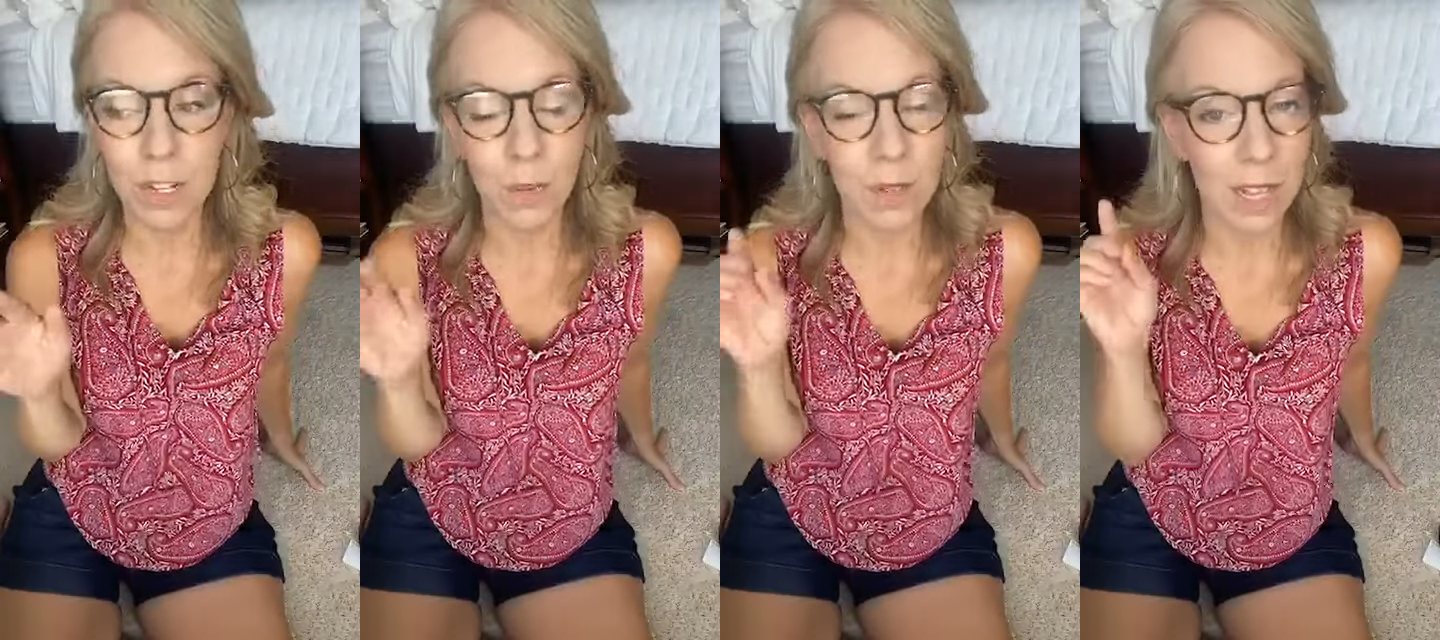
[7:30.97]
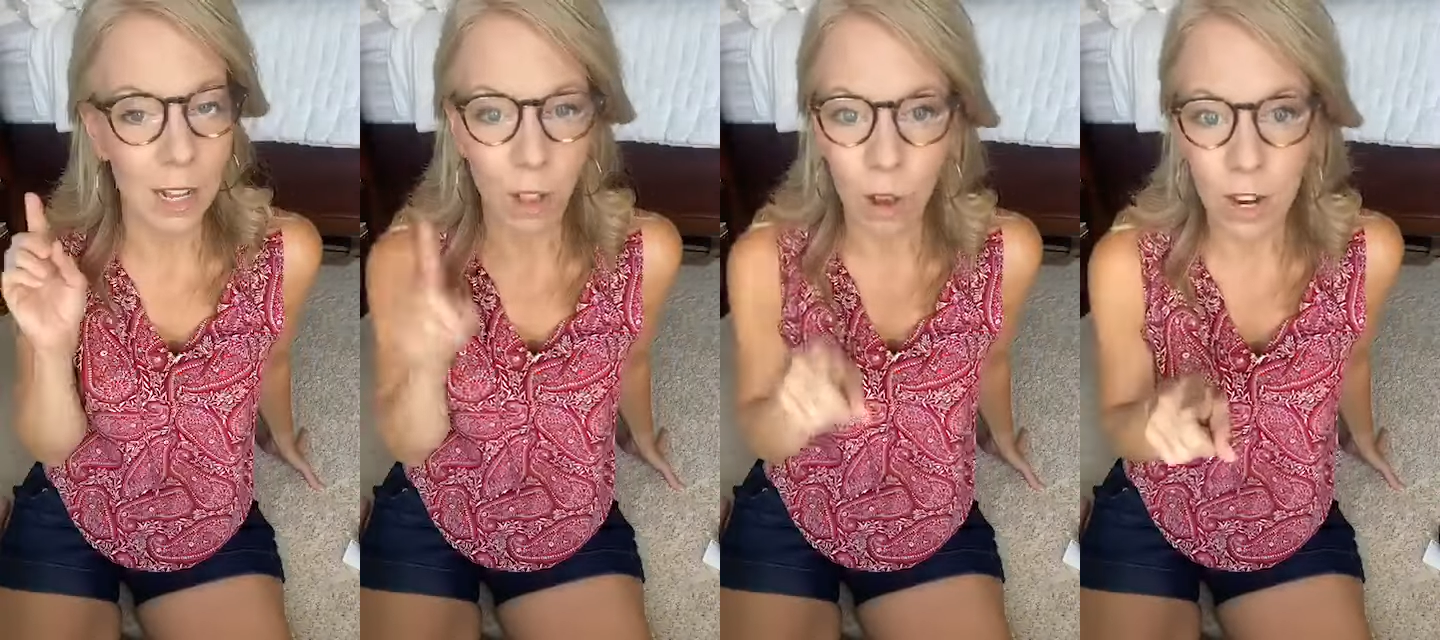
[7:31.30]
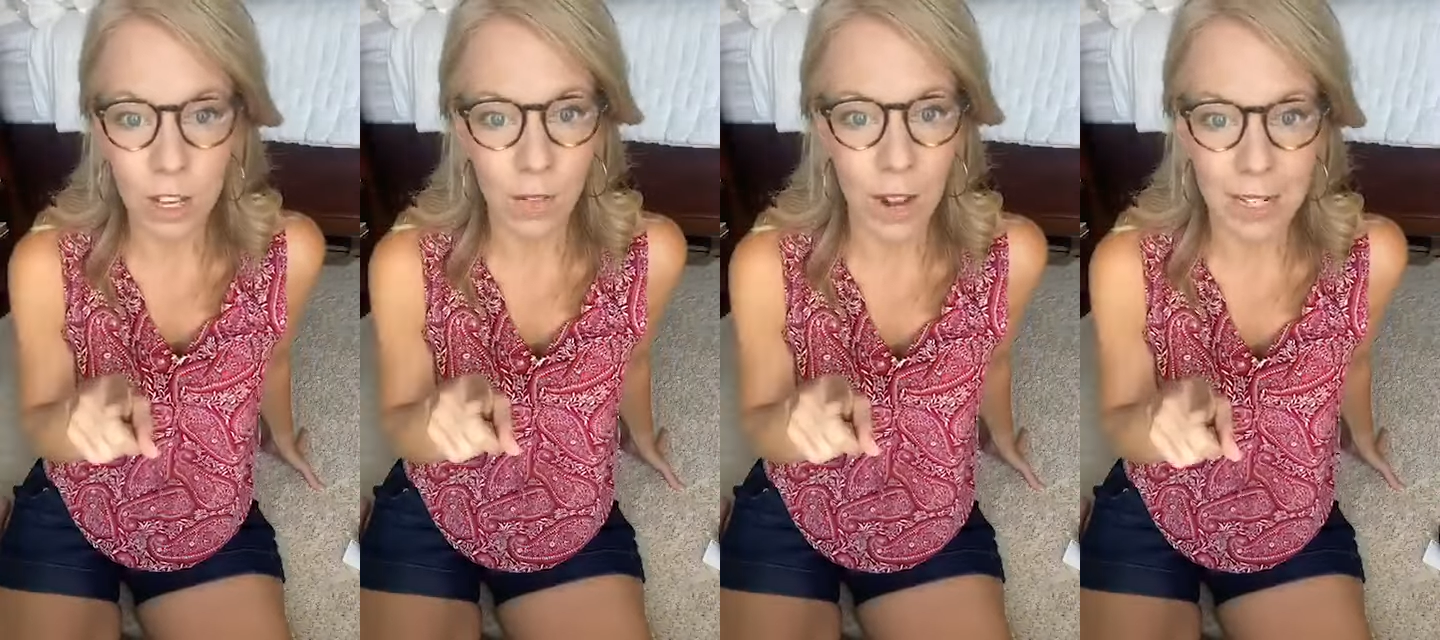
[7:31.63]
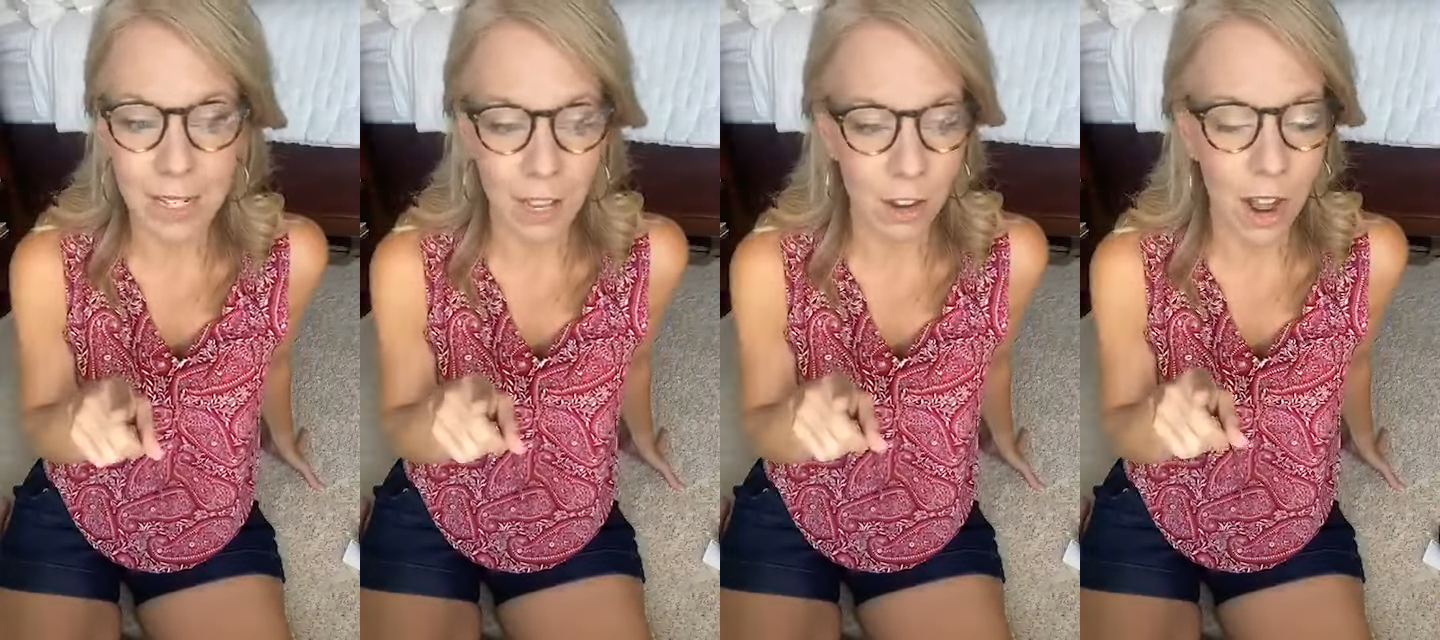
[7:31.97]
like, Laura, you've got to
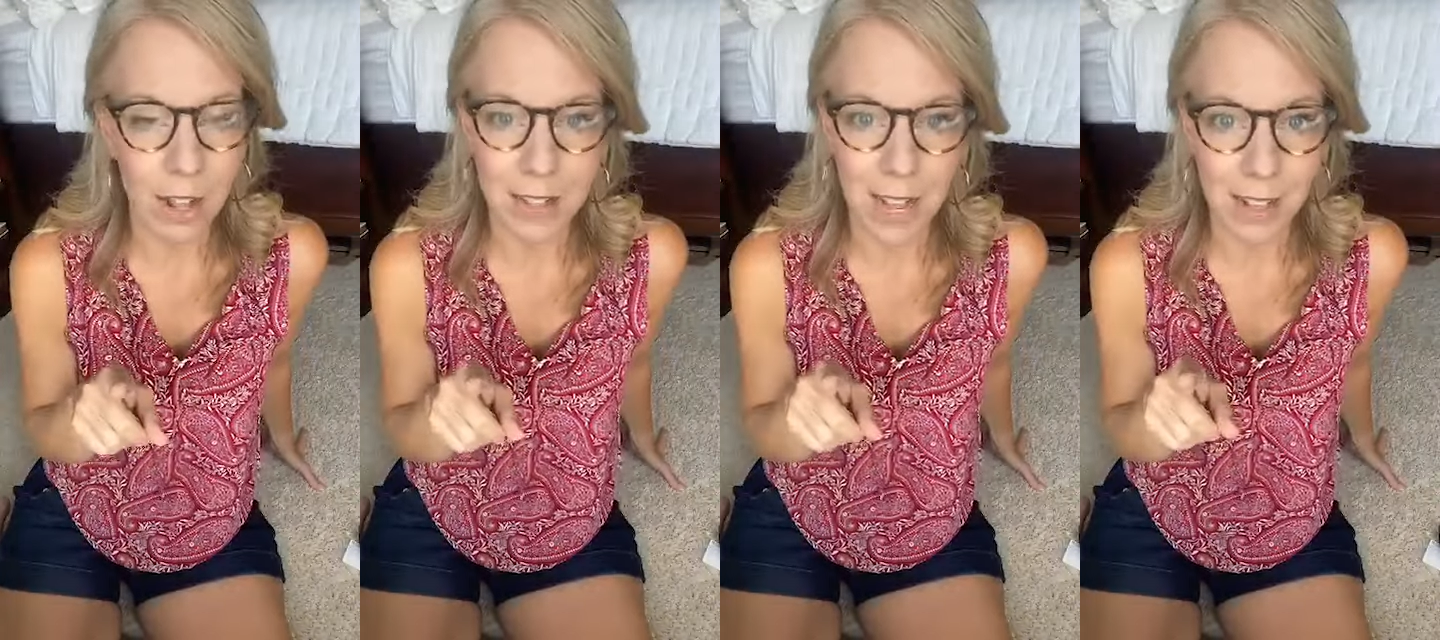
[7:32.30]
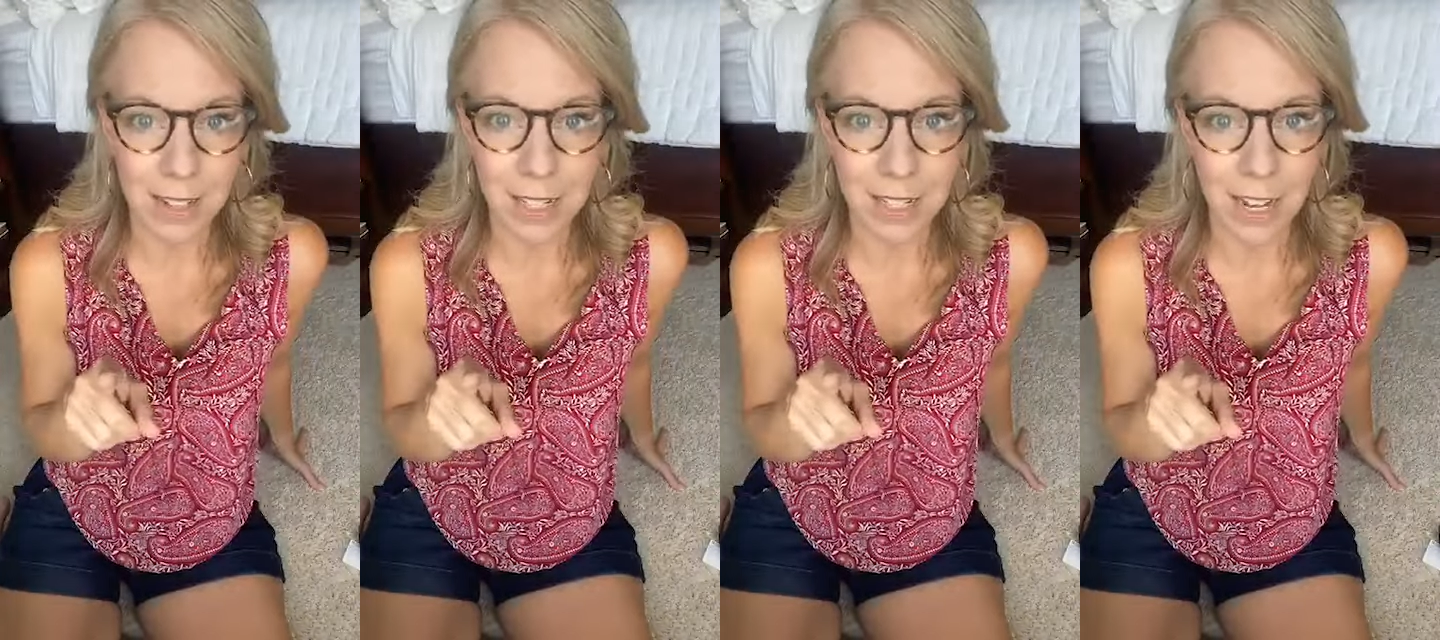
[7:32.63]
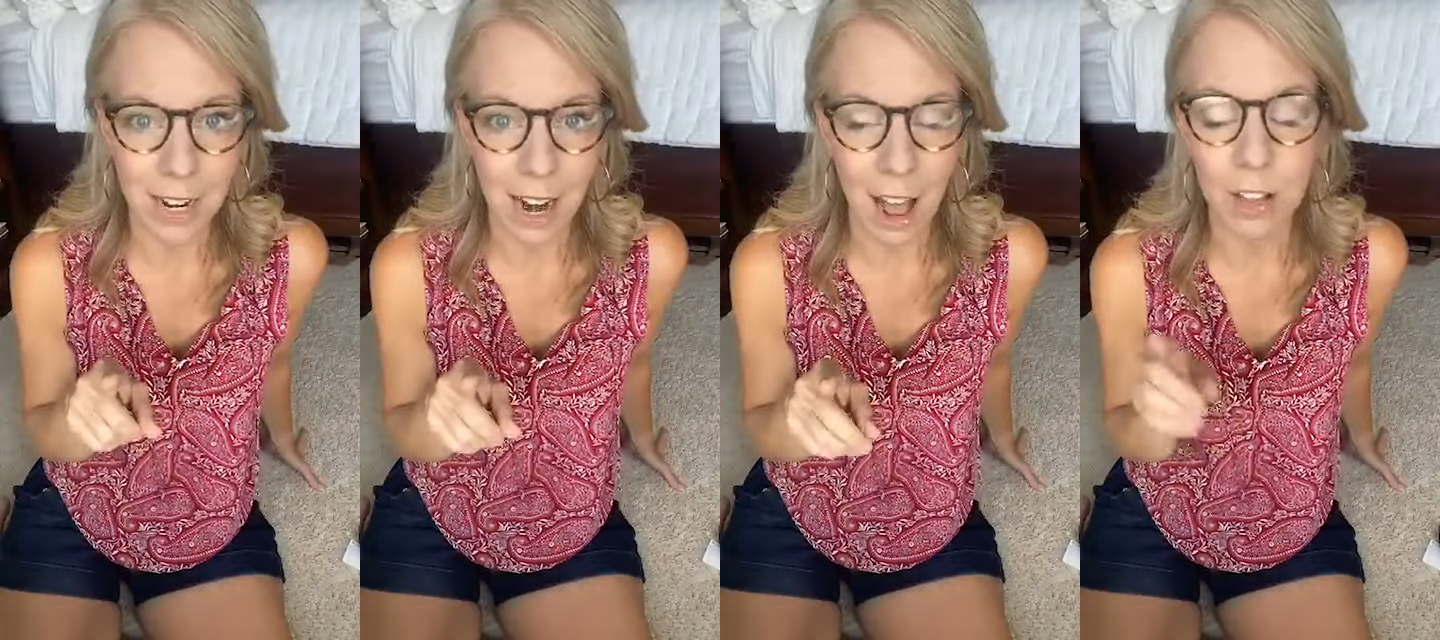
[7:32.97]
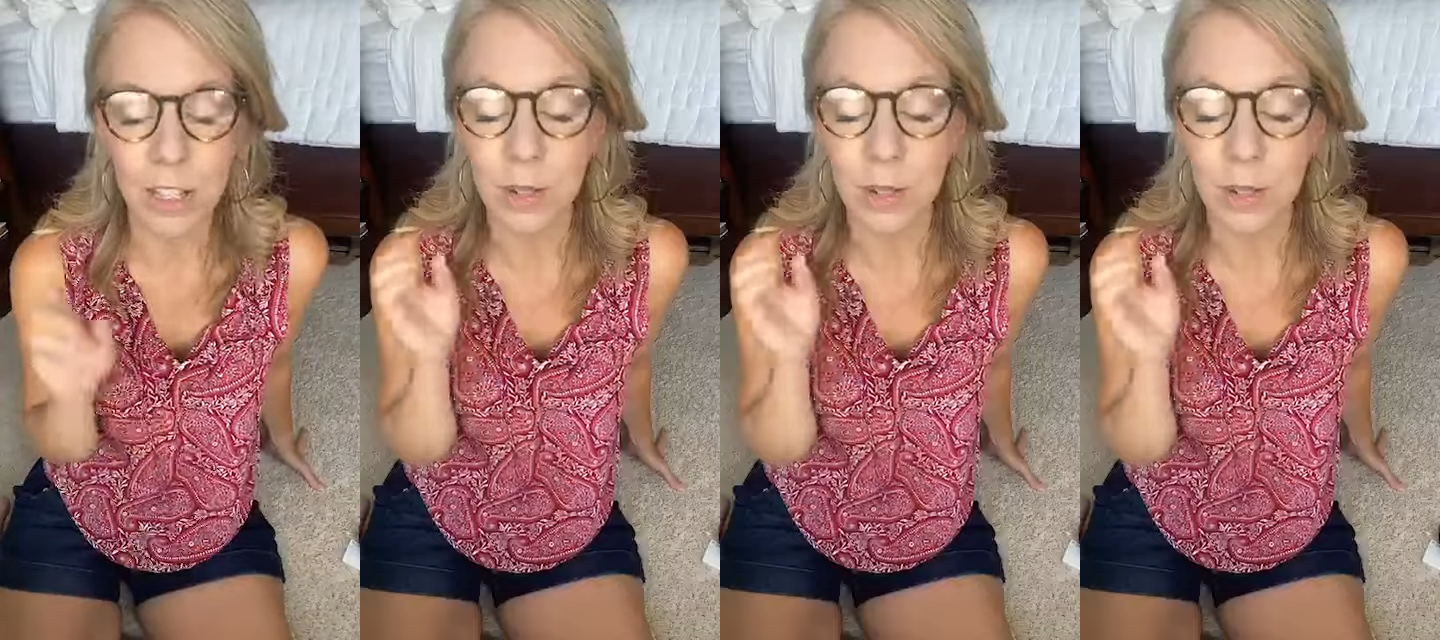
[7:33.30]
take your contact lenses in and out.